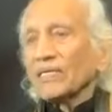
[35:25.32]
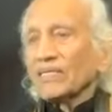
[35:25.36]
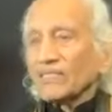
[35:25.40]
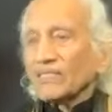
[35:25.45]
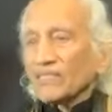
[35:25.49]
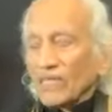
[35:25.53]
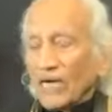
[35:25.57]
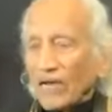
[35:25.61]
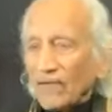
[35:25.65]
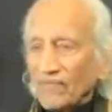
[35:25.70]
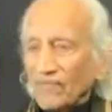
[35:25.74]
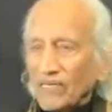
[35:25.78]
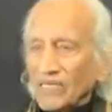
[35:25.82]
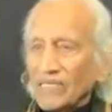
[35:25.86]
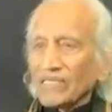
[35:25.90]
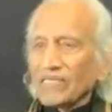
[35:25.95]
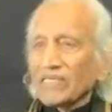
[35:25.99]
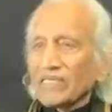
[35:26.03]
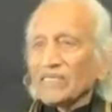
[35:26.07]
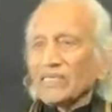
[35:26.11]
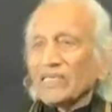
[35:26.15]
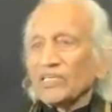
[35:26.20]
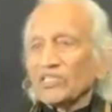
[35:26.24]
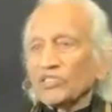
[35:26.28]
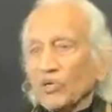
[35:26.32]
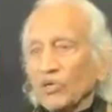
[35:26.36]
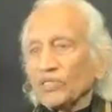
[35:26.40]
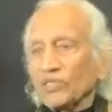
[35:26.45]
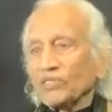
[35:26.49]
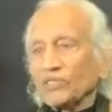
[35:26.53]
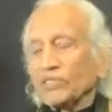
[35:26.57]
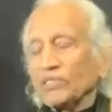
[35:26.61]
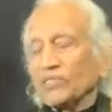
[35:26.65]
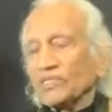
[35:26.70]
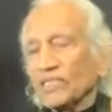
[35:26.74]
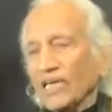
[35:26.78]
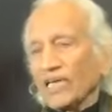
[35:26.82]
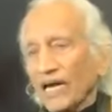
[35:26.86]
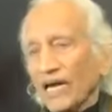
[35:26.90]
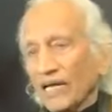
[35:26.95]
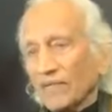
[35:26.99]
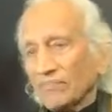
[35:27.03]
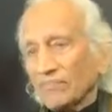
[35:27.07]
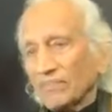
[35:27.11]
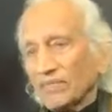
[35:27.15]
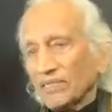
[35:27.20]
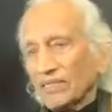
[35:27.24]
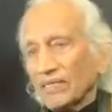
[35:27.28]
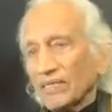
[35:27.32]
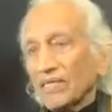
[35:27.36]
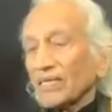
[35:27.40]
traveling in a shorter time.